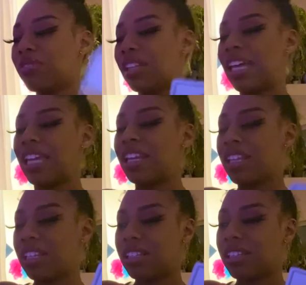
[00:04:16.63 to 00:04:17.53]
it
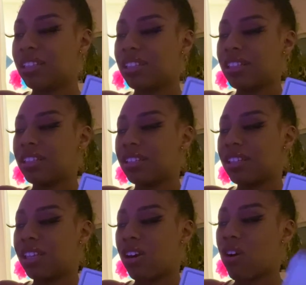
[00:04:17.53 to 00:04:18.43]

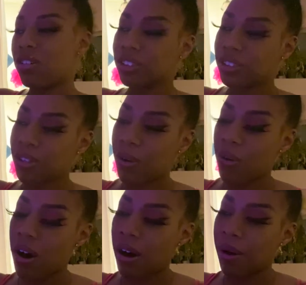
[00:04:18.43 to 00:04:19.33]
also